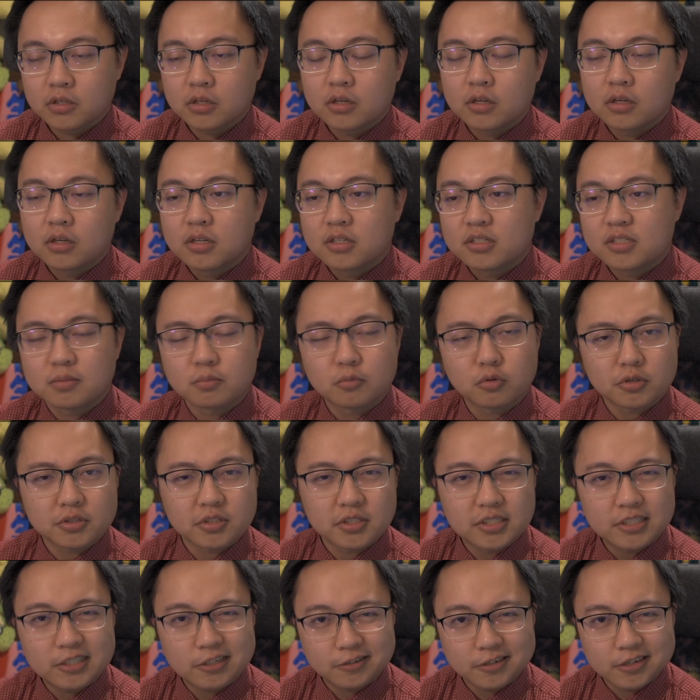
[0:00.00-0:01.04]
Some more
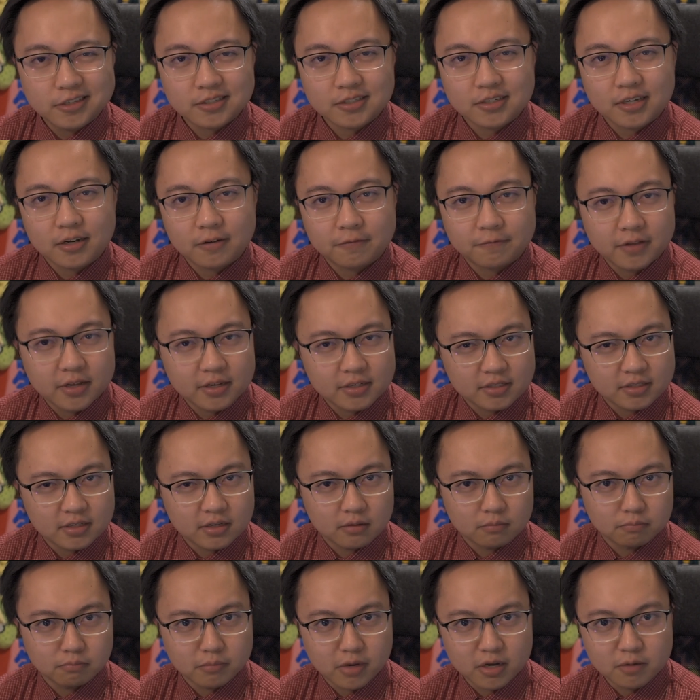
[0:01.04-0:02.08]
serious side effects
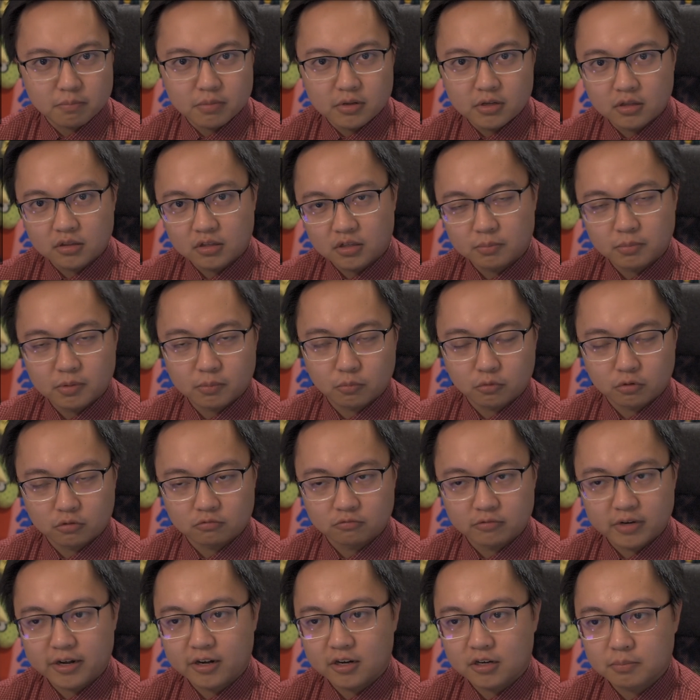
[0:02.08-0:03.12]
that might be a little bit more
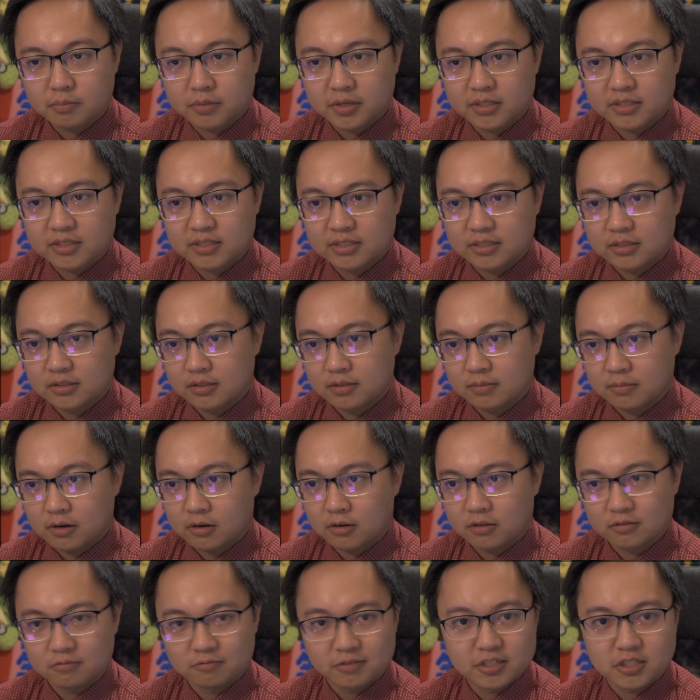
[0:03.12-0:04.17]
rare but are
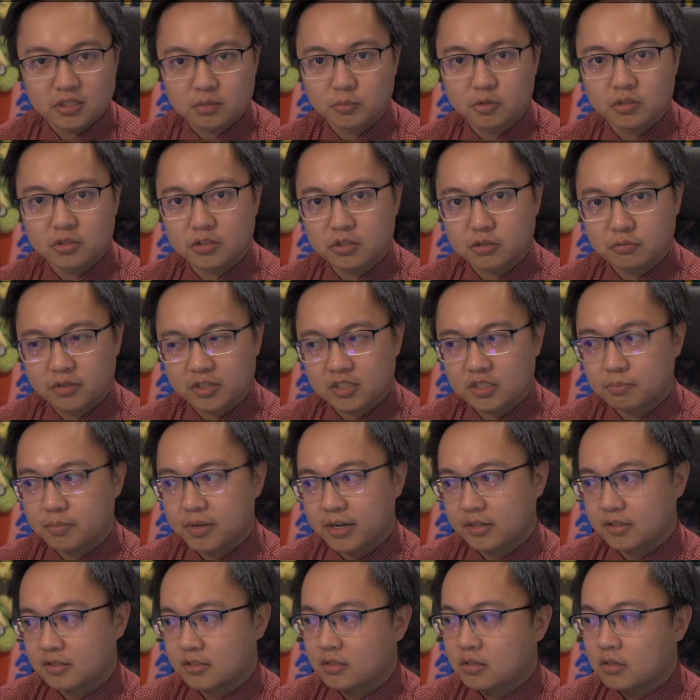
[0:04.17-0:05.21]
reasonable to
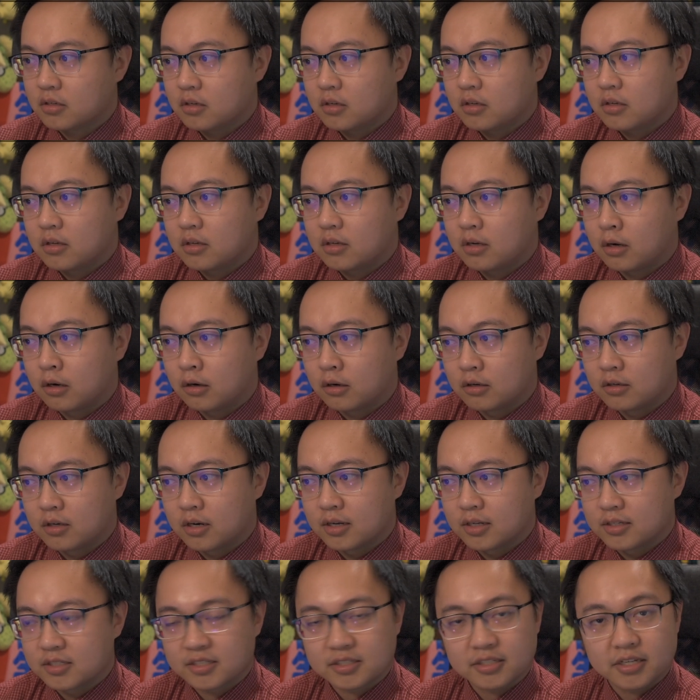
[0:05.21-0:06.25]
expect are
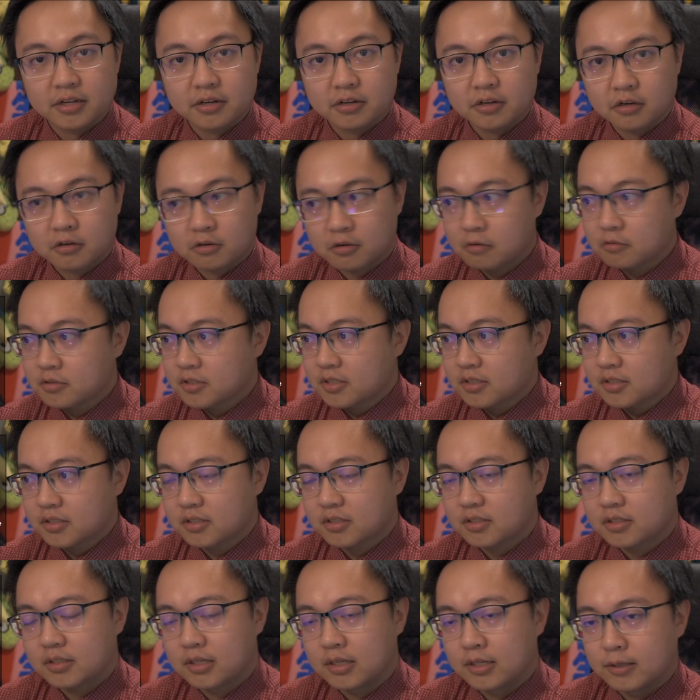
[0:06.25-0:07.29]
skin necrosis
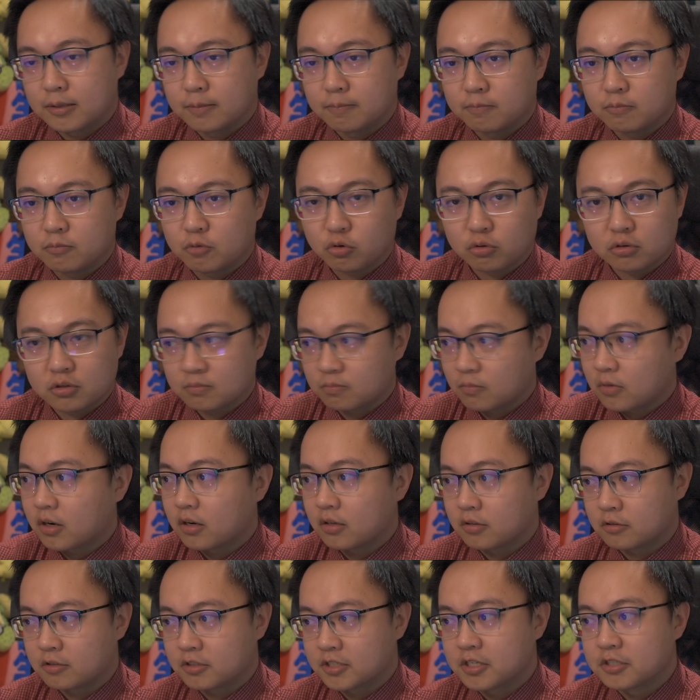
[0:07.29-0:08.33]
or
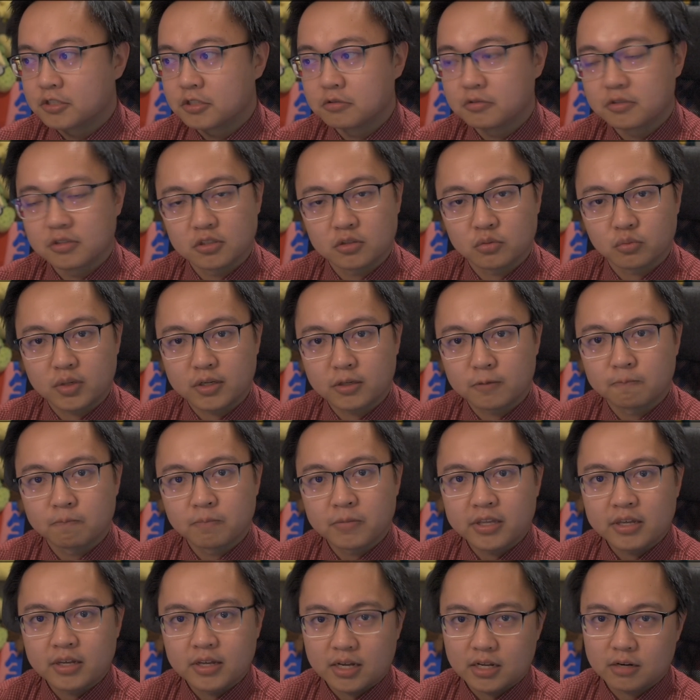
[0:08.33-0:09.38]
other tissues as well,
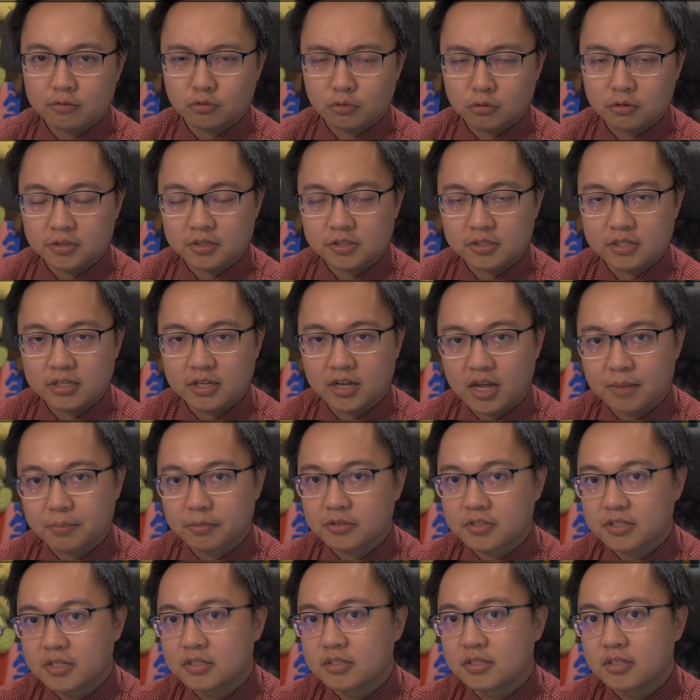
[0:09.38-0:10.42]
and of course the
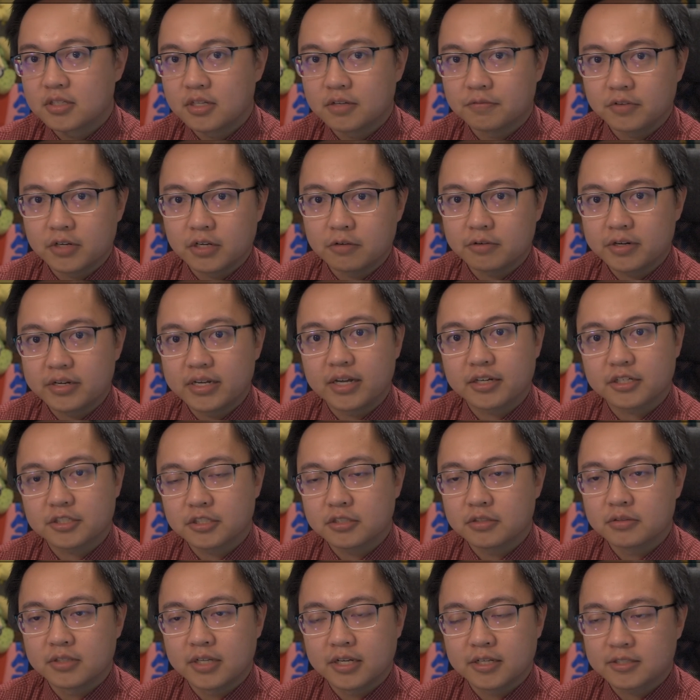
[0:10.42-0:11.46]
hypersensitivity
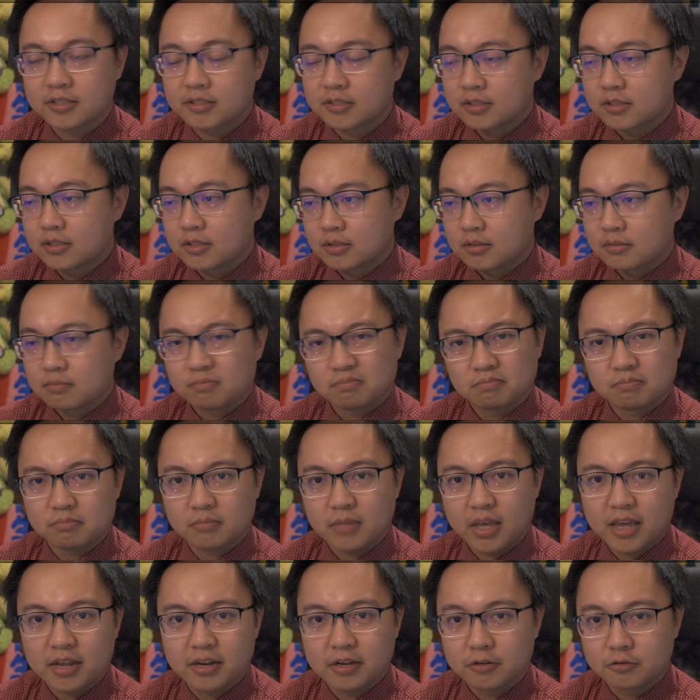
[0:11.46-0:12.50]
reaction that
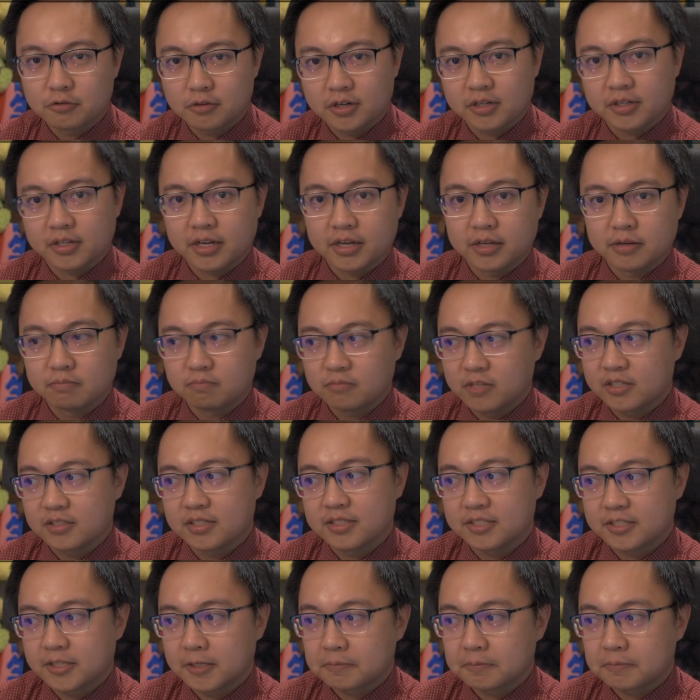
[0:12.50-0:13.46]
any drug can elicit.